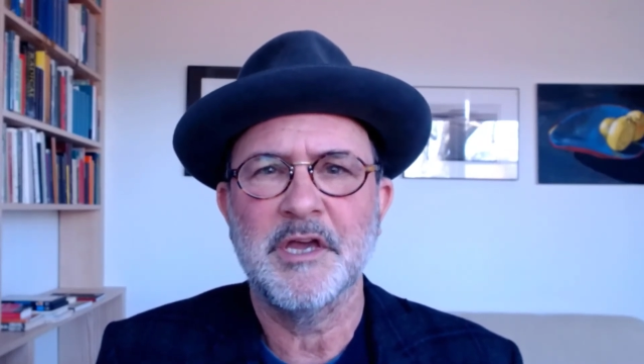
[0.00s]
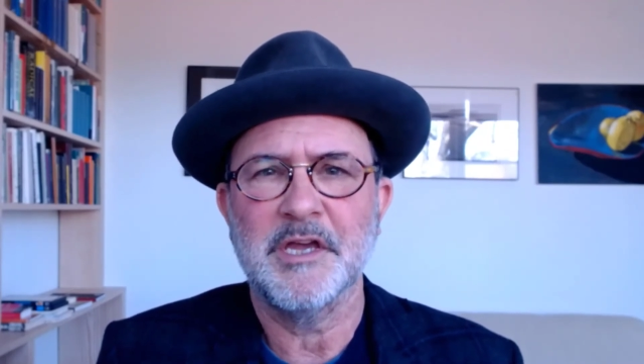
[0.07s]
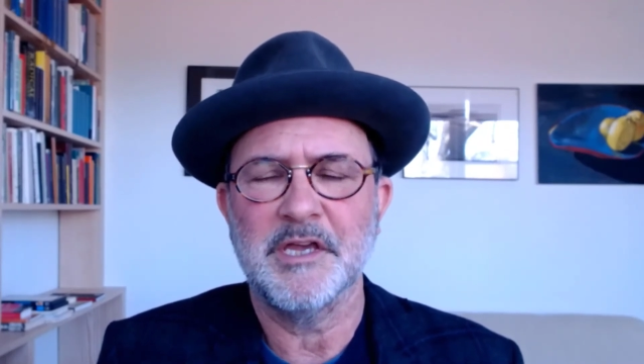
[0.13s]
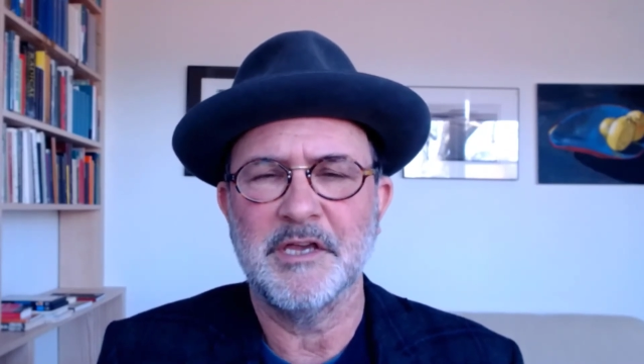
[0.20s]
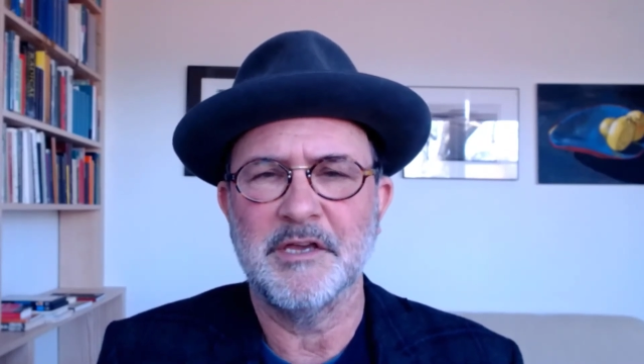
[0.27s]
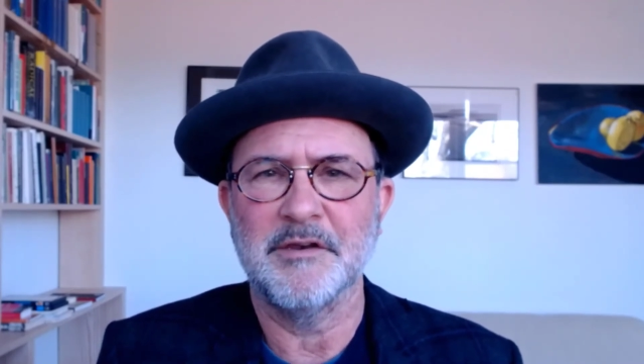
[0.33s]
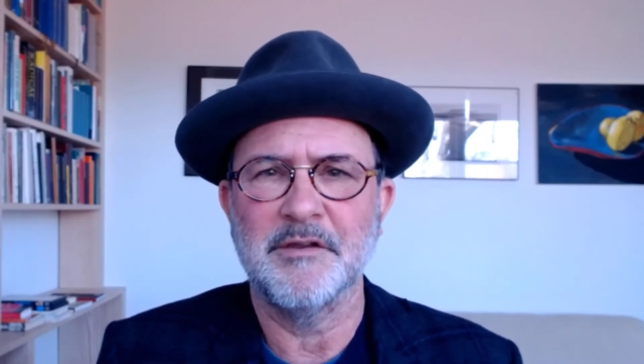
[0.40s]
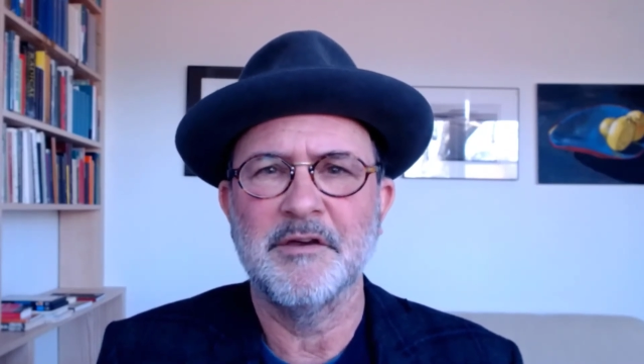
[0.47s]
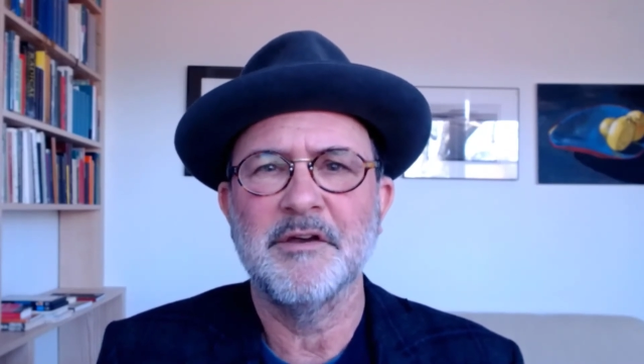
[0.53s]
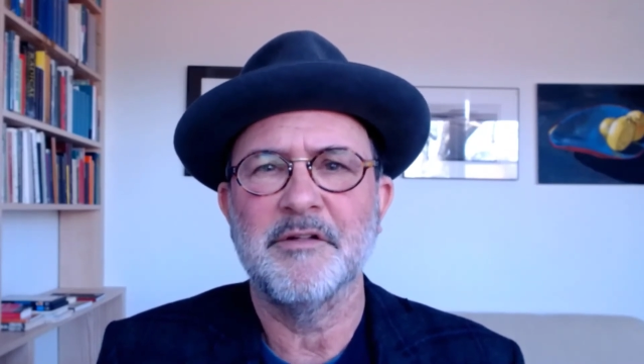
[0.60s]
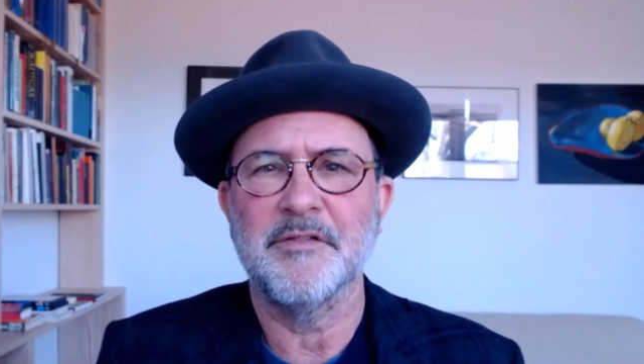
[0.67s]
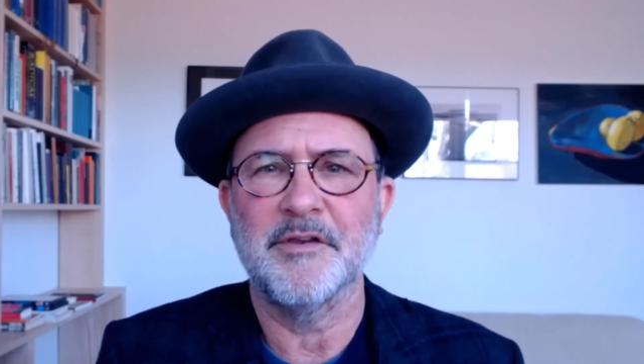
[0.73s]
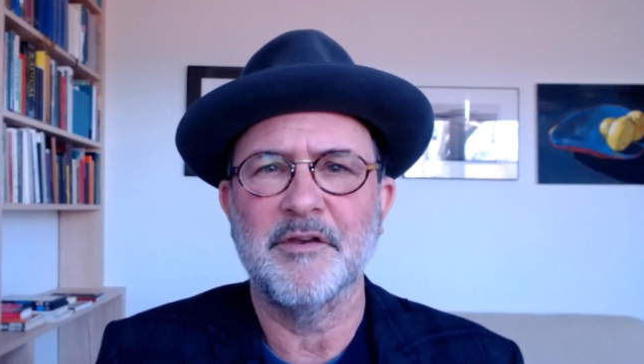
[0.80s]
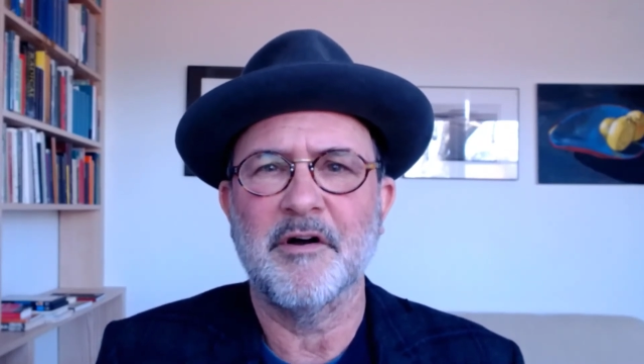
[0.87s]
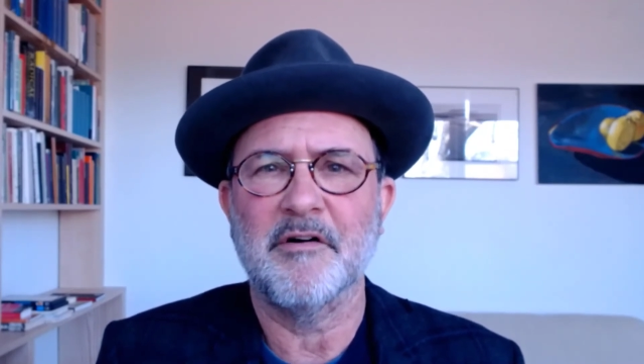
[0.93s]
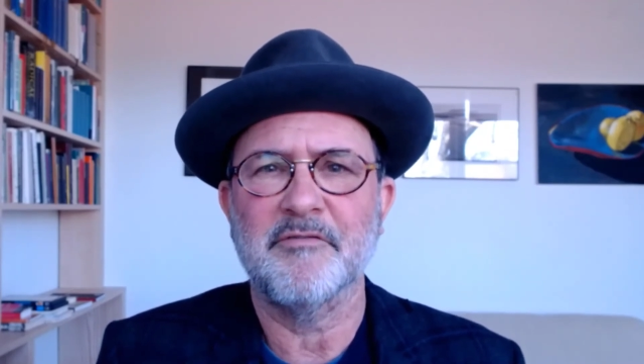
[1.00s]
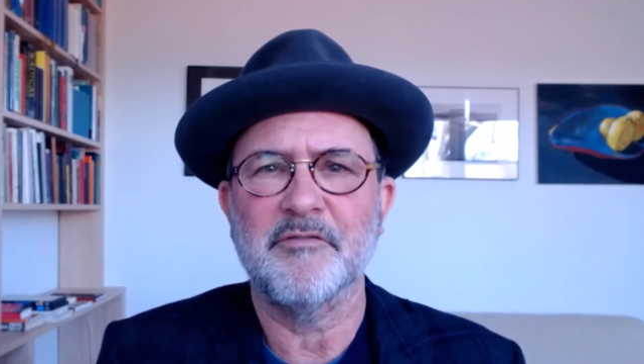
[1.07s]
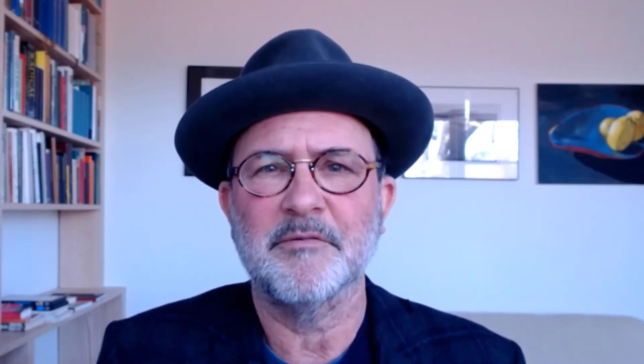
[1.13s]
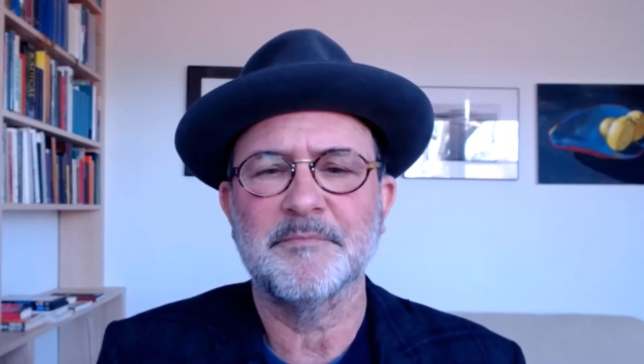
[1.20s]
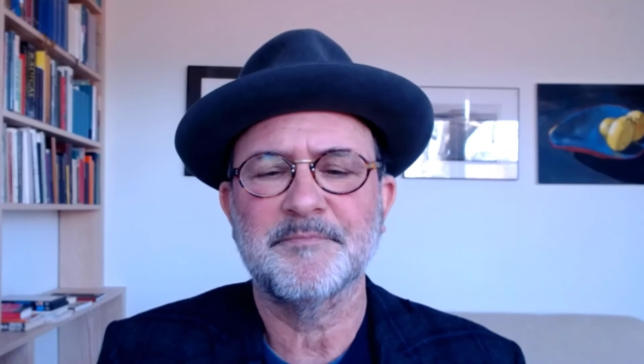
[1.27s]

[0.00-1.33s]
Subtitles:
in the novel.